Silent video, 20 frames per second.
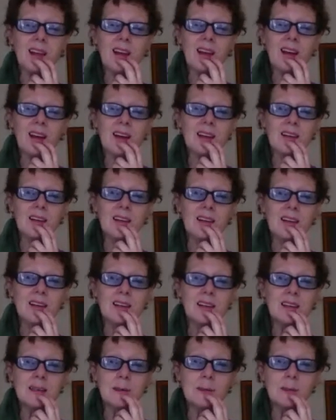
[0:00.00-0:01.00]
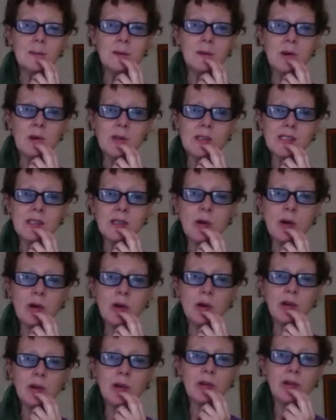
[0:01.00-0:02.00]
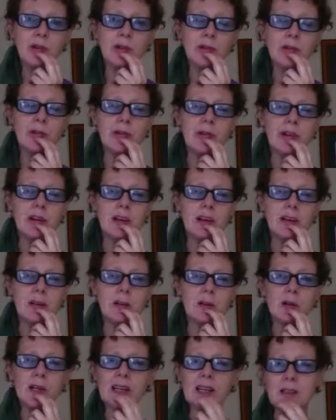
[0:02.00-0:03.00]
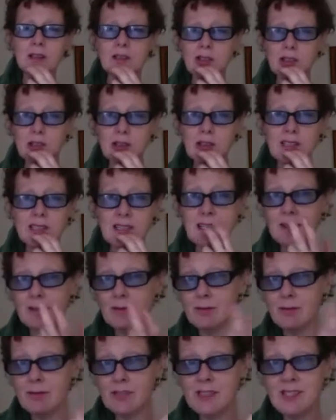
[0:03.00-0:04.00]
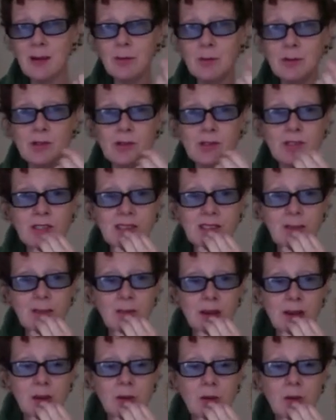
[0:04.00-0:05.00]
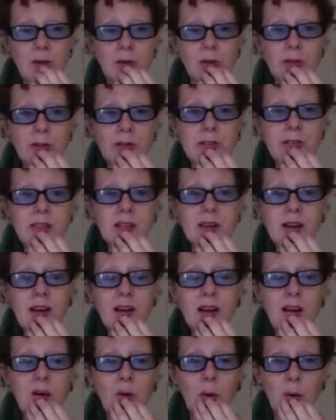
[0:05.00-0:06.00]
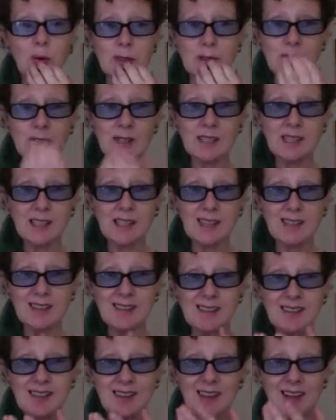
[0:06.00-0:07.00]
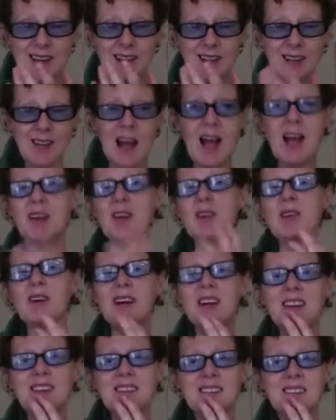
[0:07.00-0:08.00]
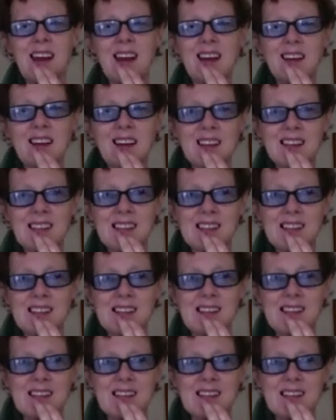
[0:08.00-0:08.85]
But also looking at choosing, for example, choosing venues or choosing catering that can